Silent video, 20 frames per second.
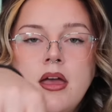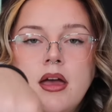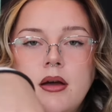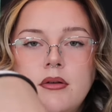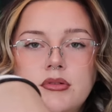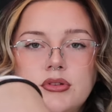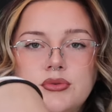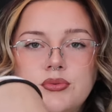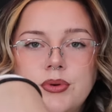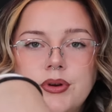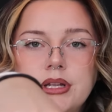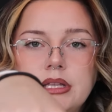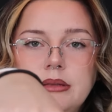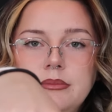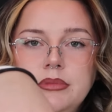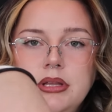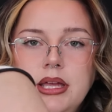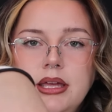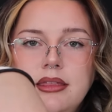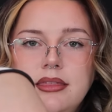I was wearing
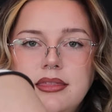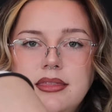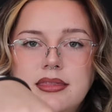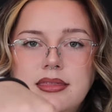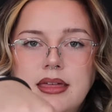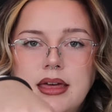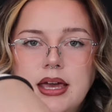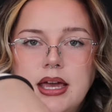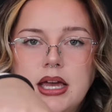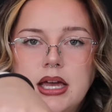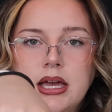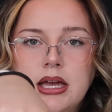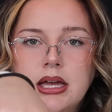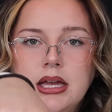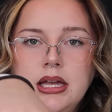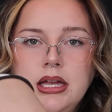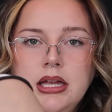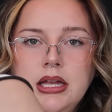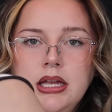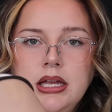them like
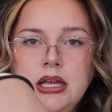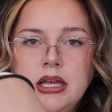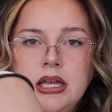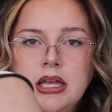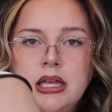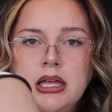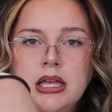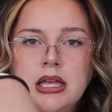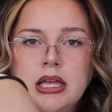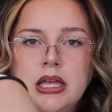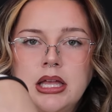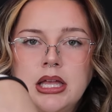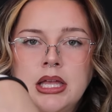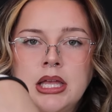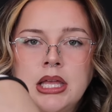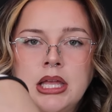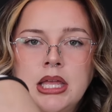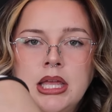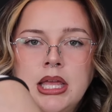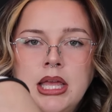that.
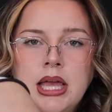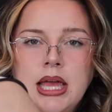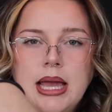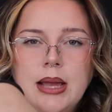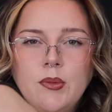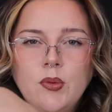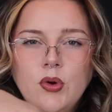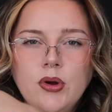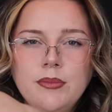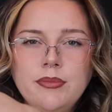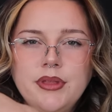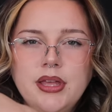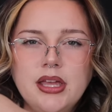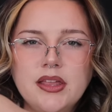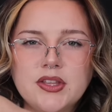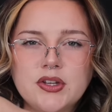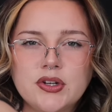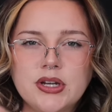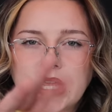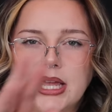I wore them the
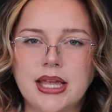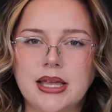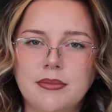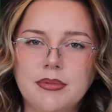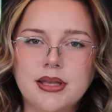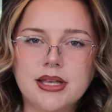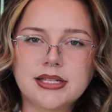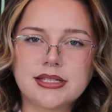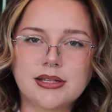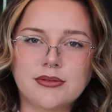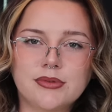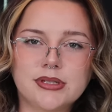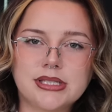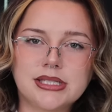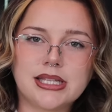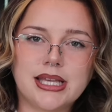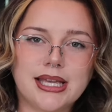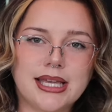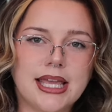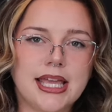other day because I was
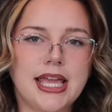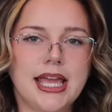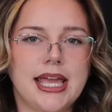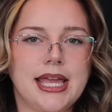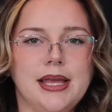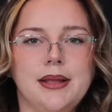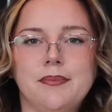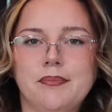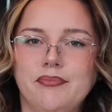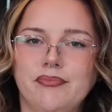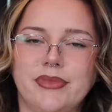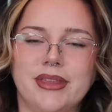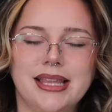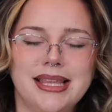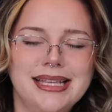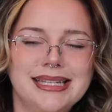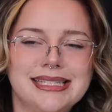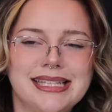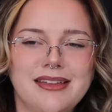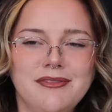like, hey,
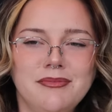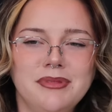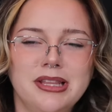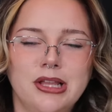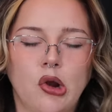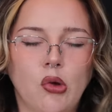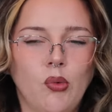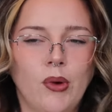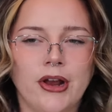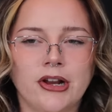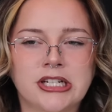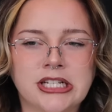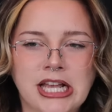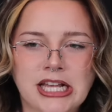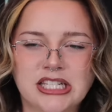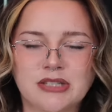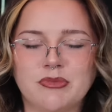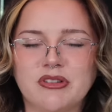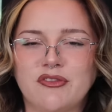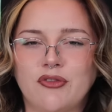let's give them a little wear
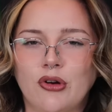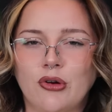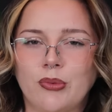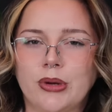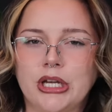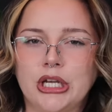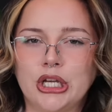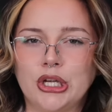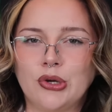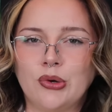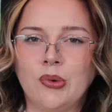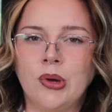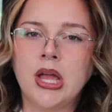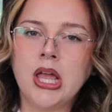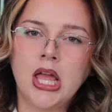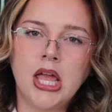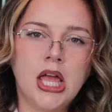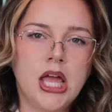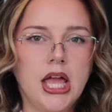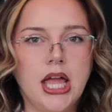test before we do
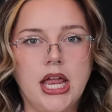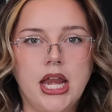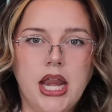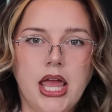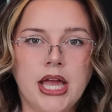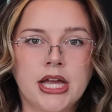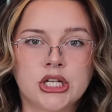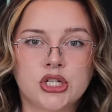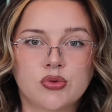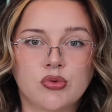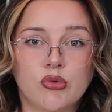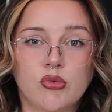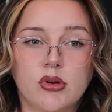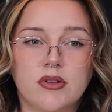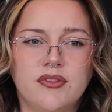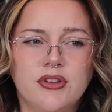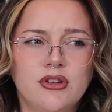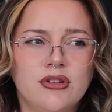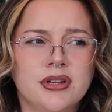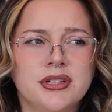an actual
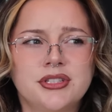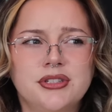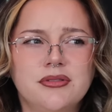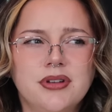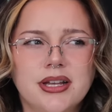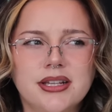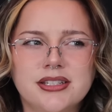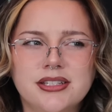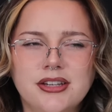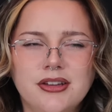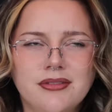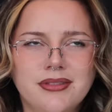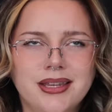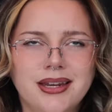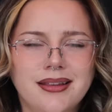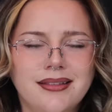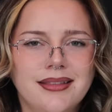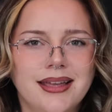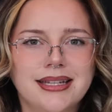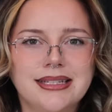review, because you guys know that
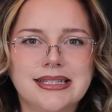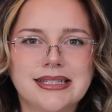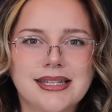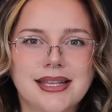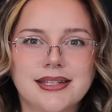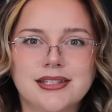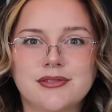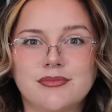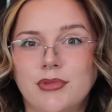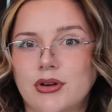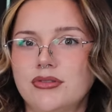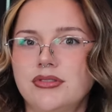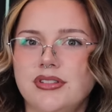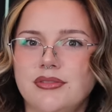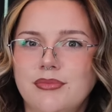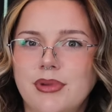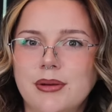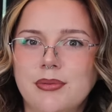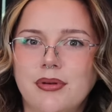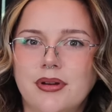I like to test most
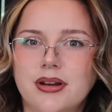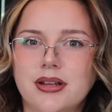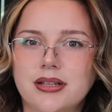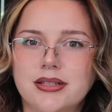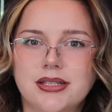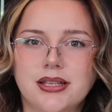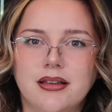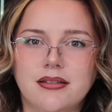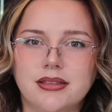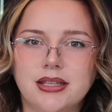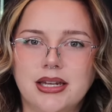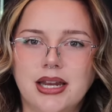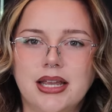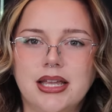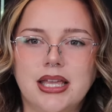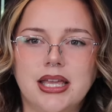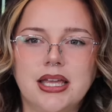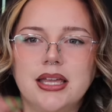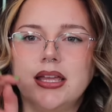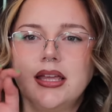of my products out that I
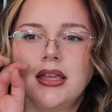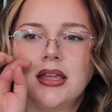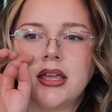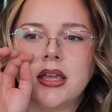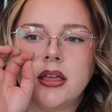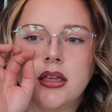get